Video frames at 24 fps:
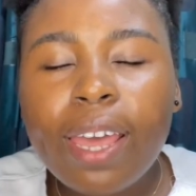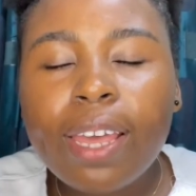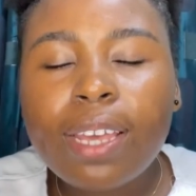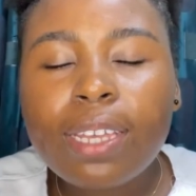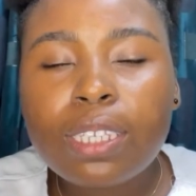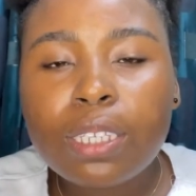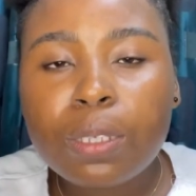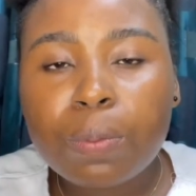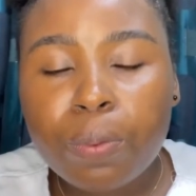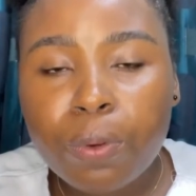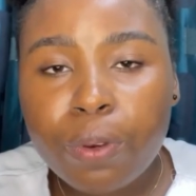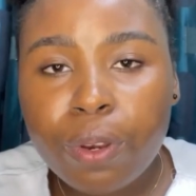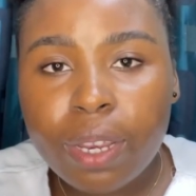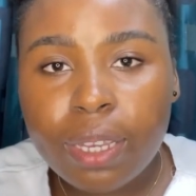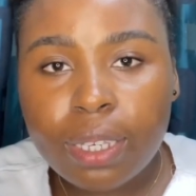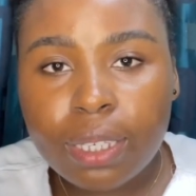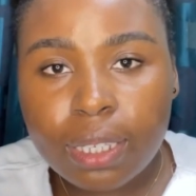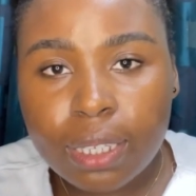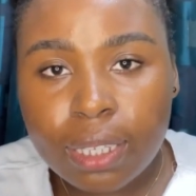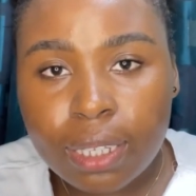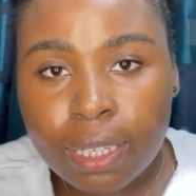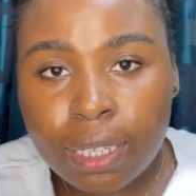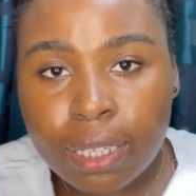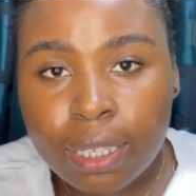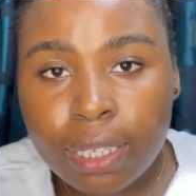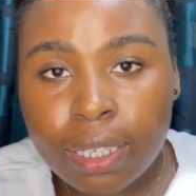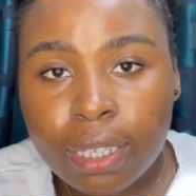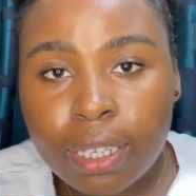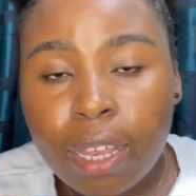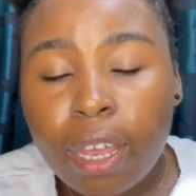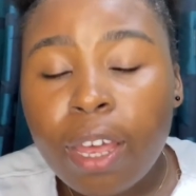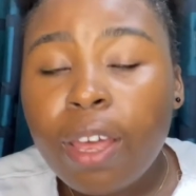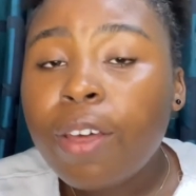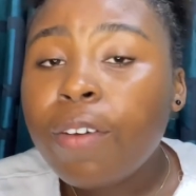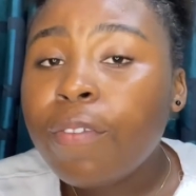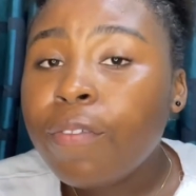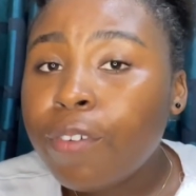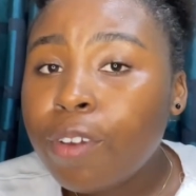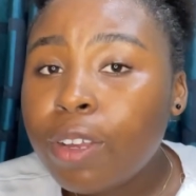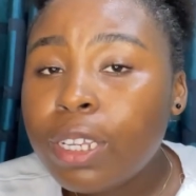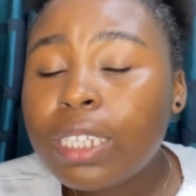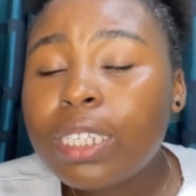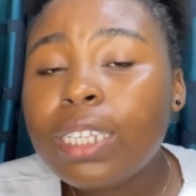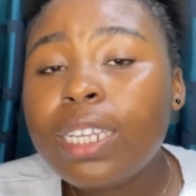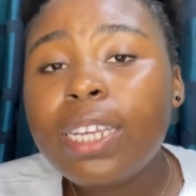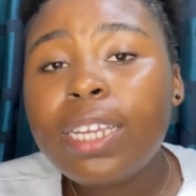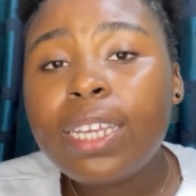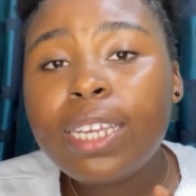experience this,
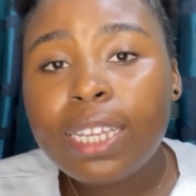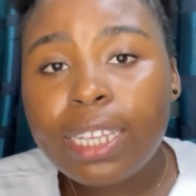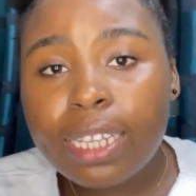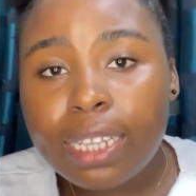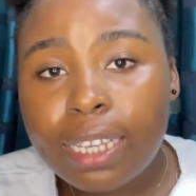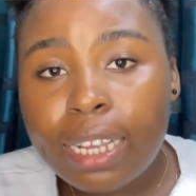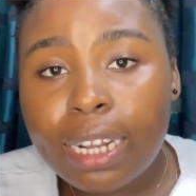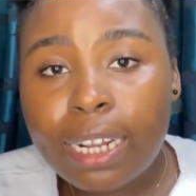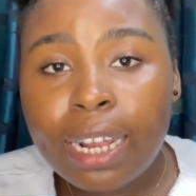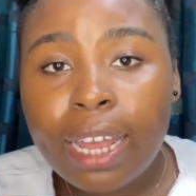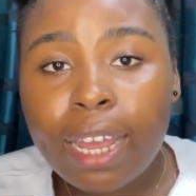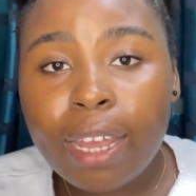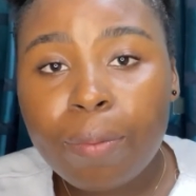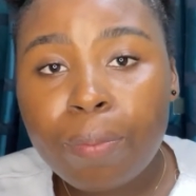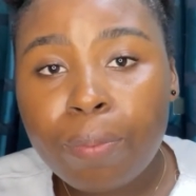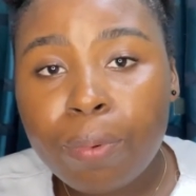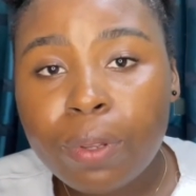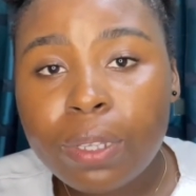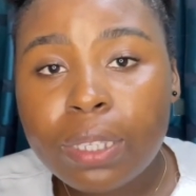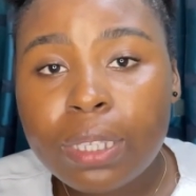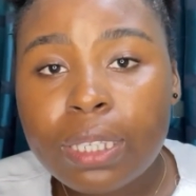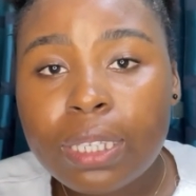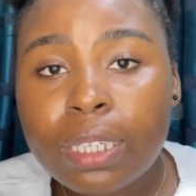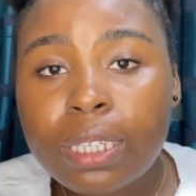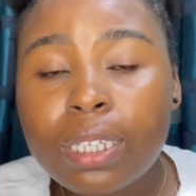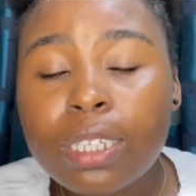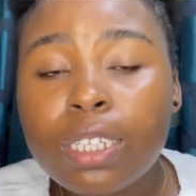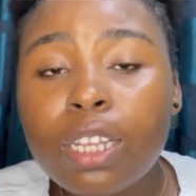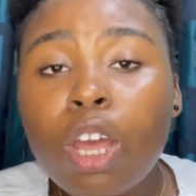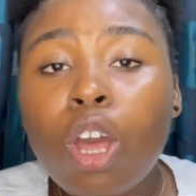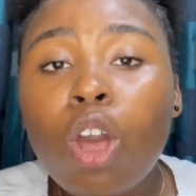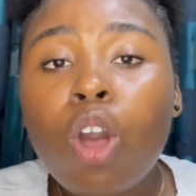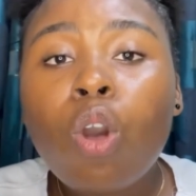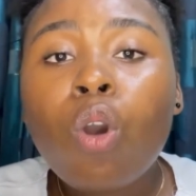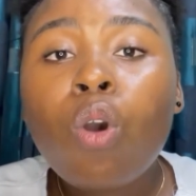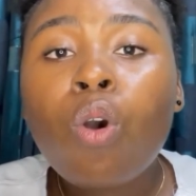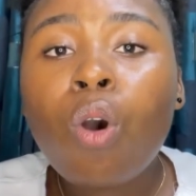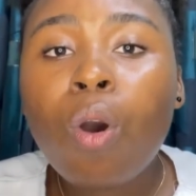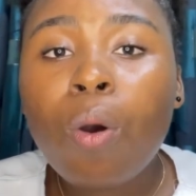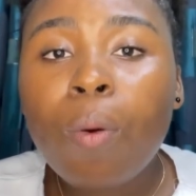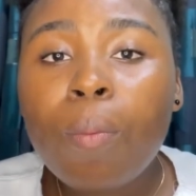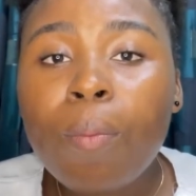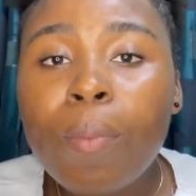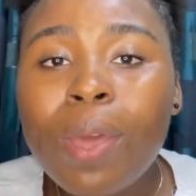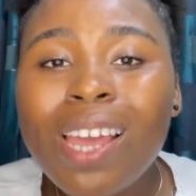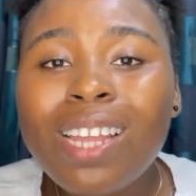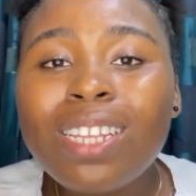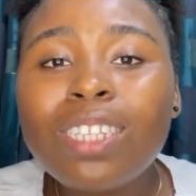firstly, hit the like button,
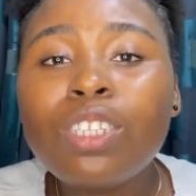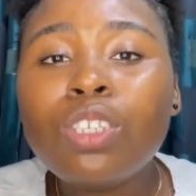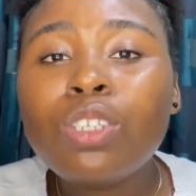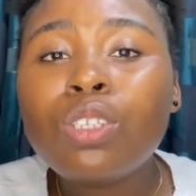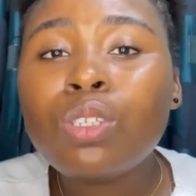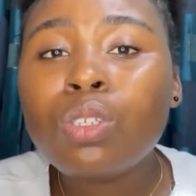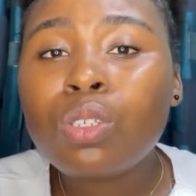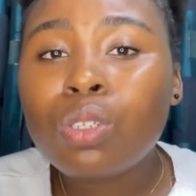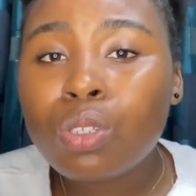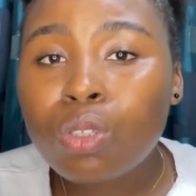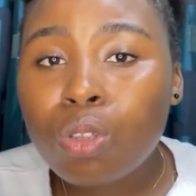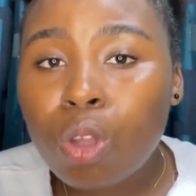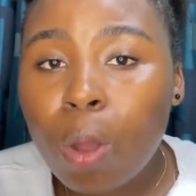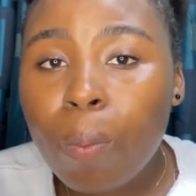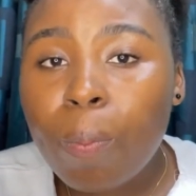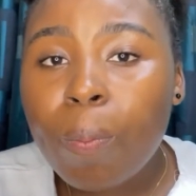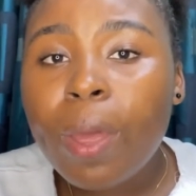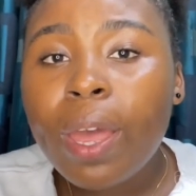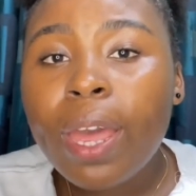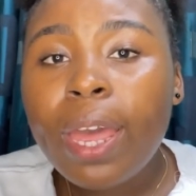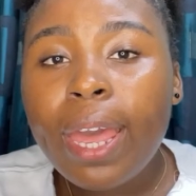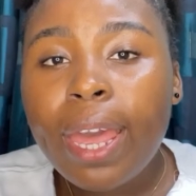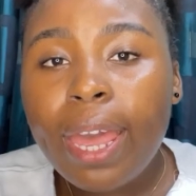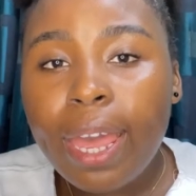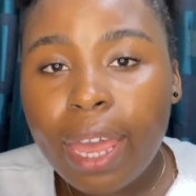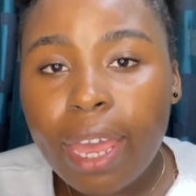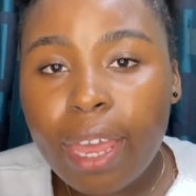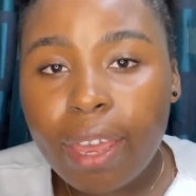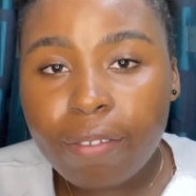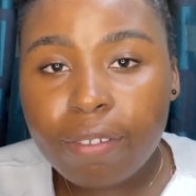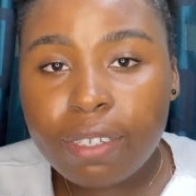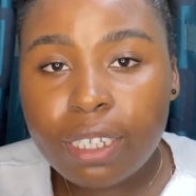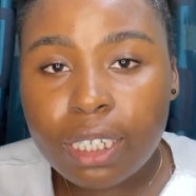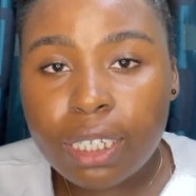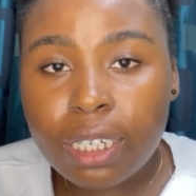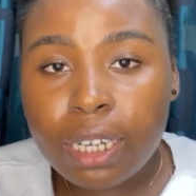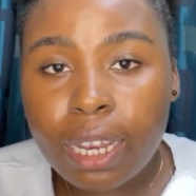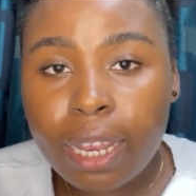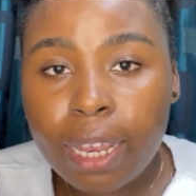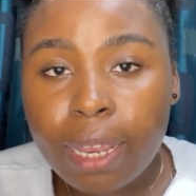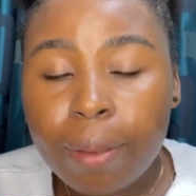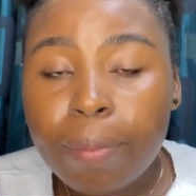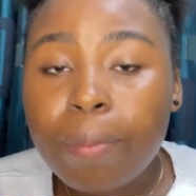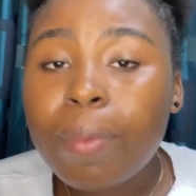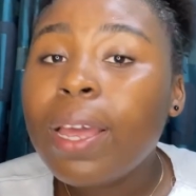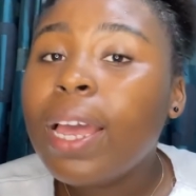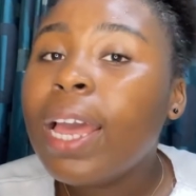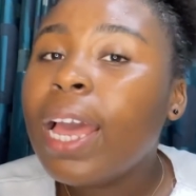comment, stop
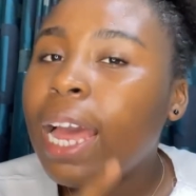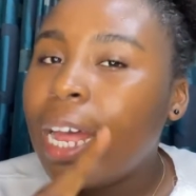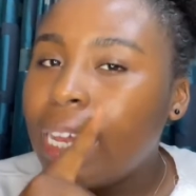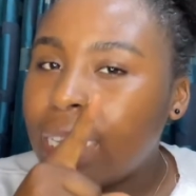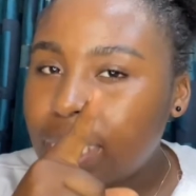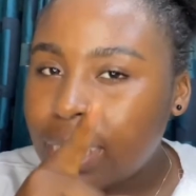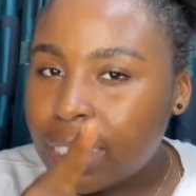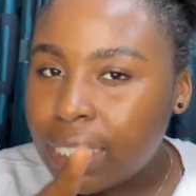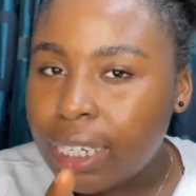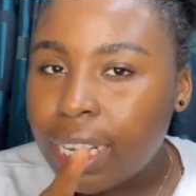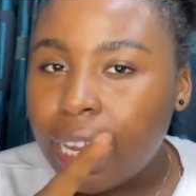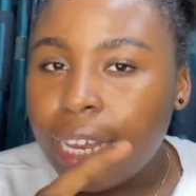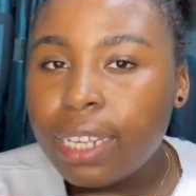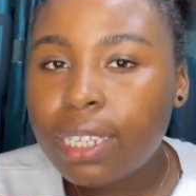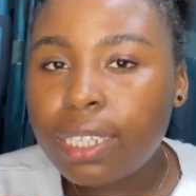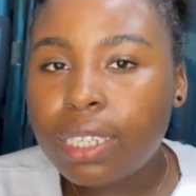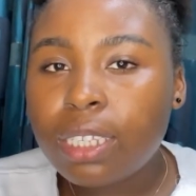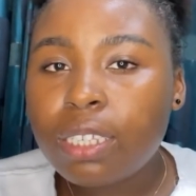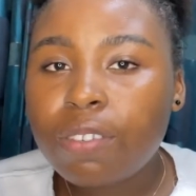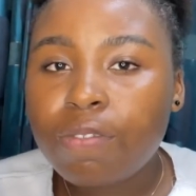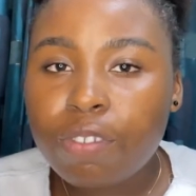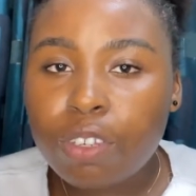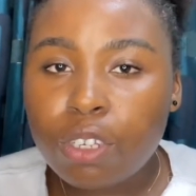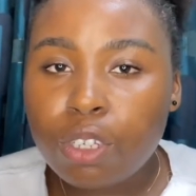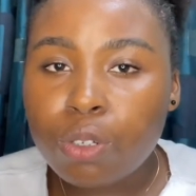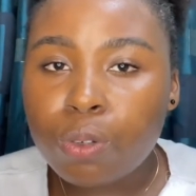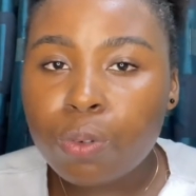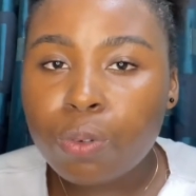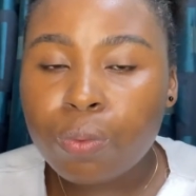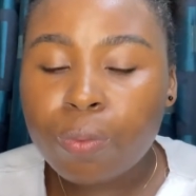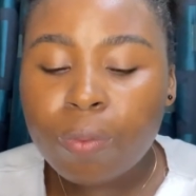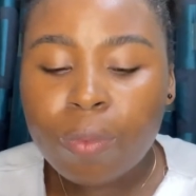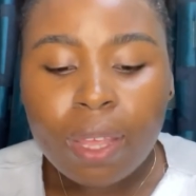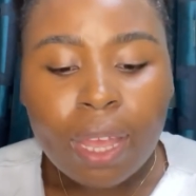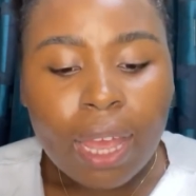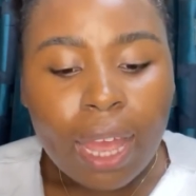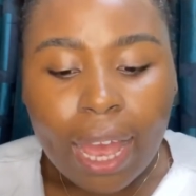FGM, and share this video.